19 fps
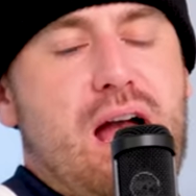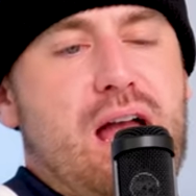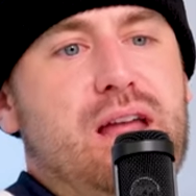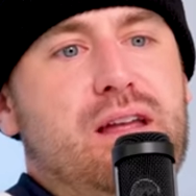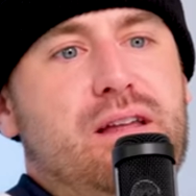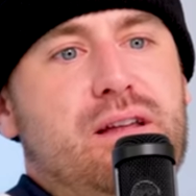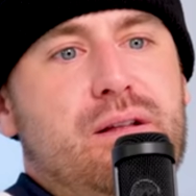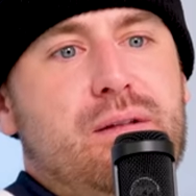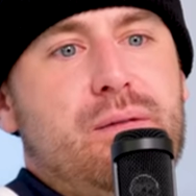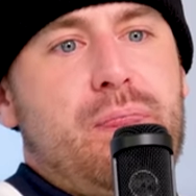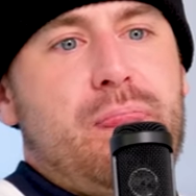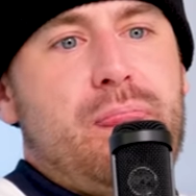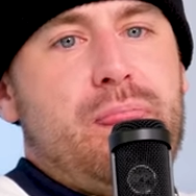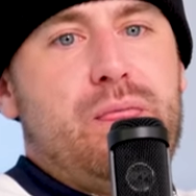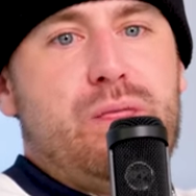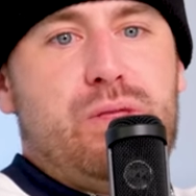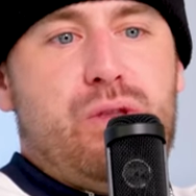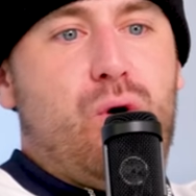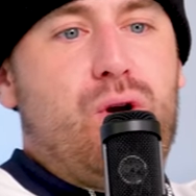I
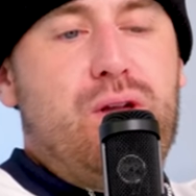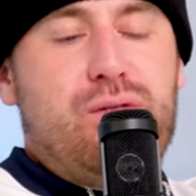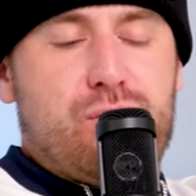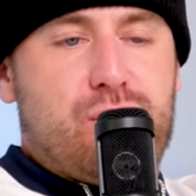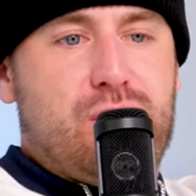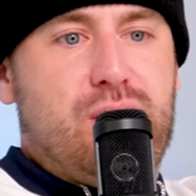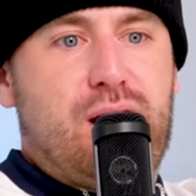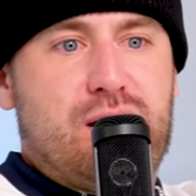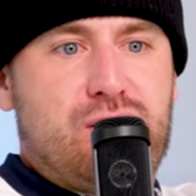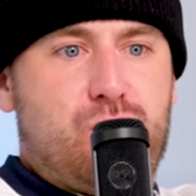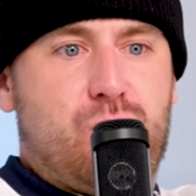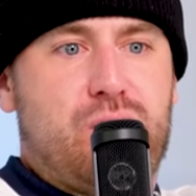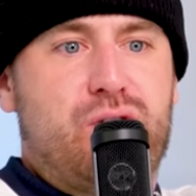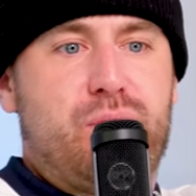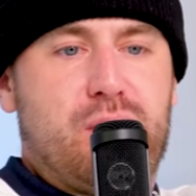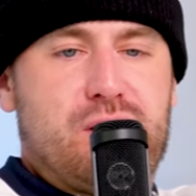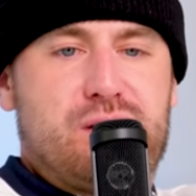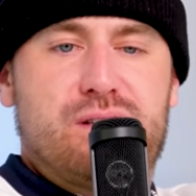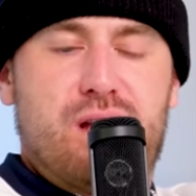don't even really like to
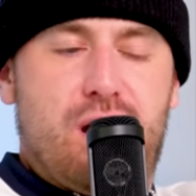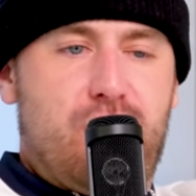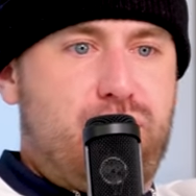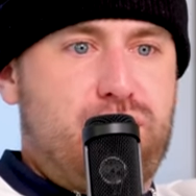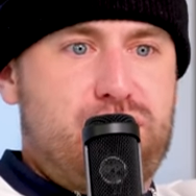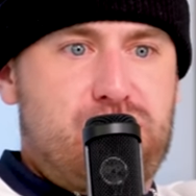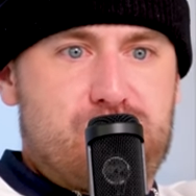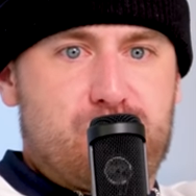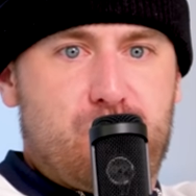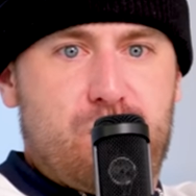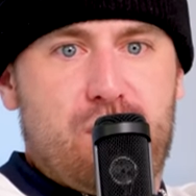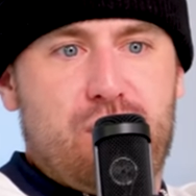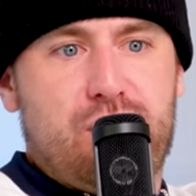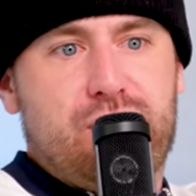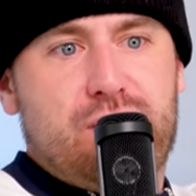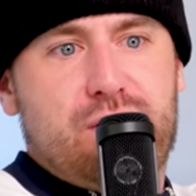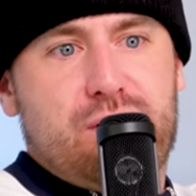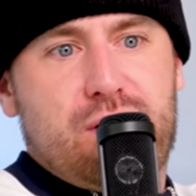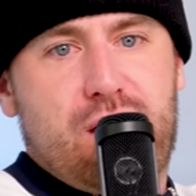work for myself, which is
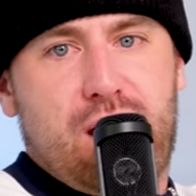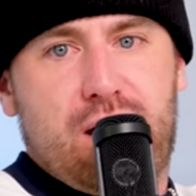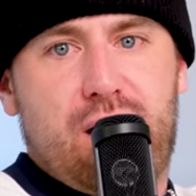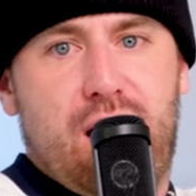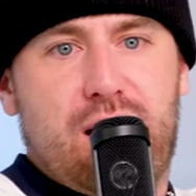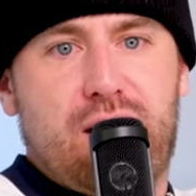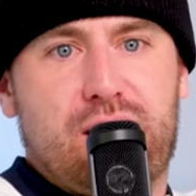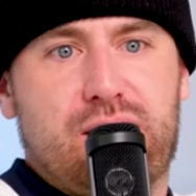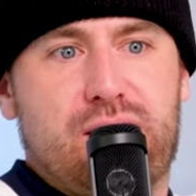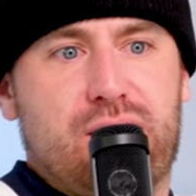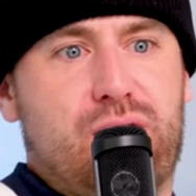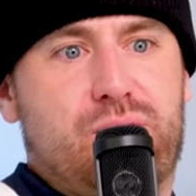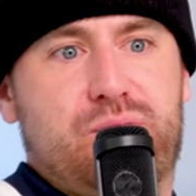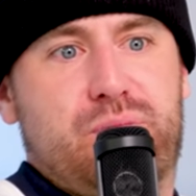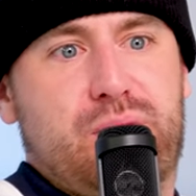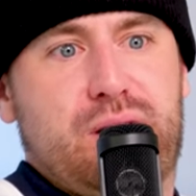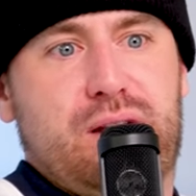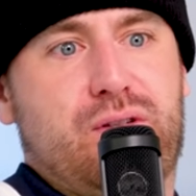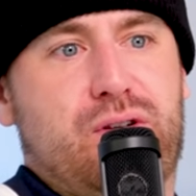weird. I, I, like to
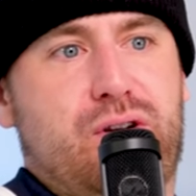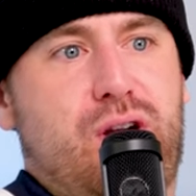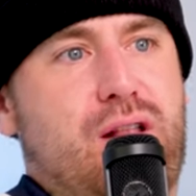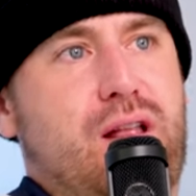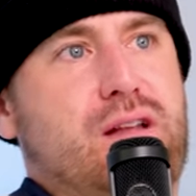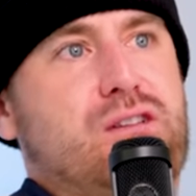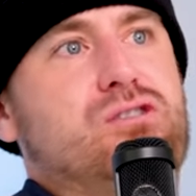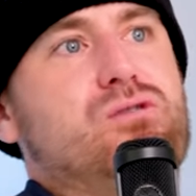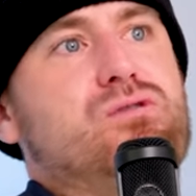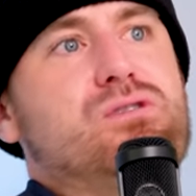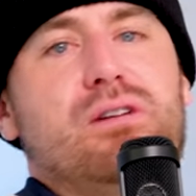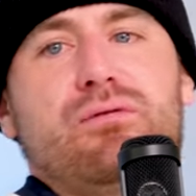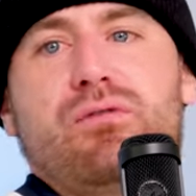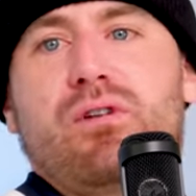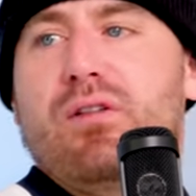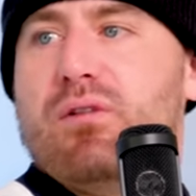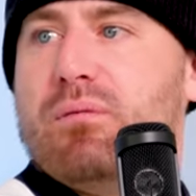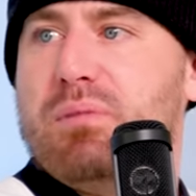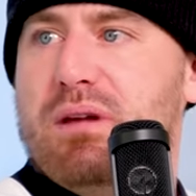believe it or not, like do stuff
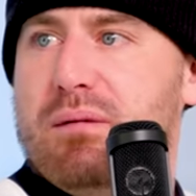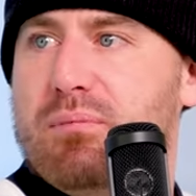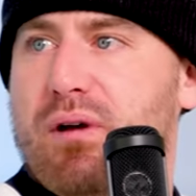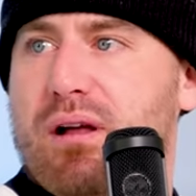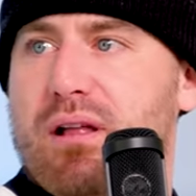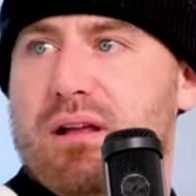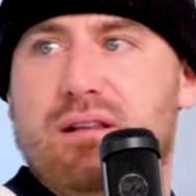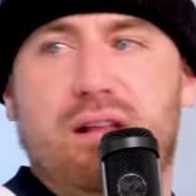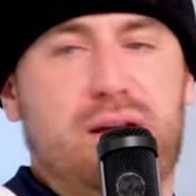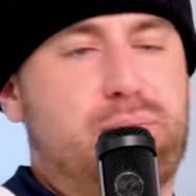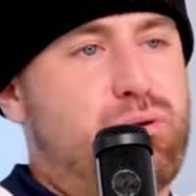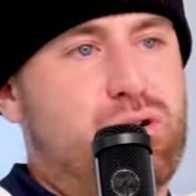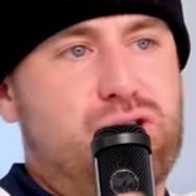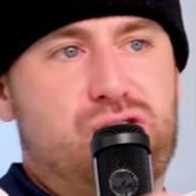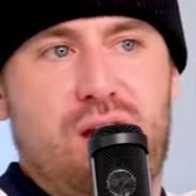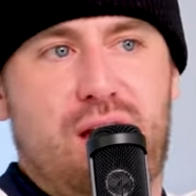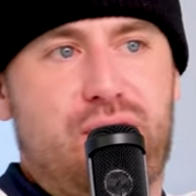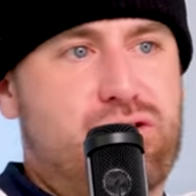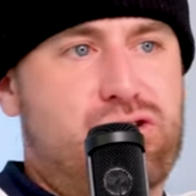for other people. I like to like
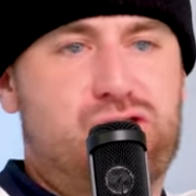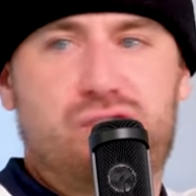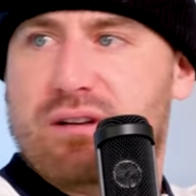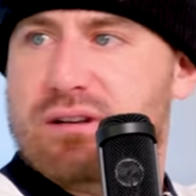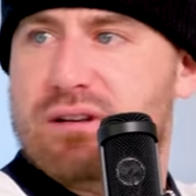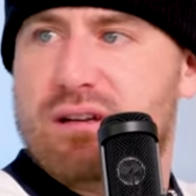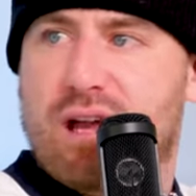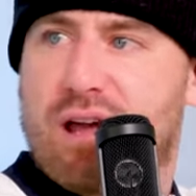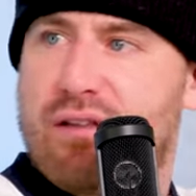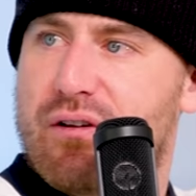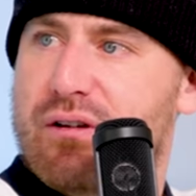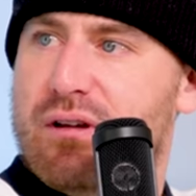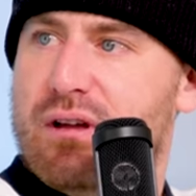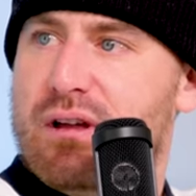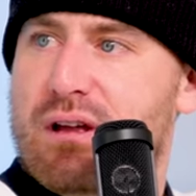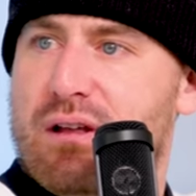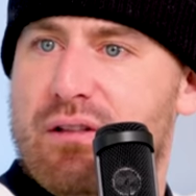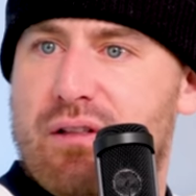put other shit together.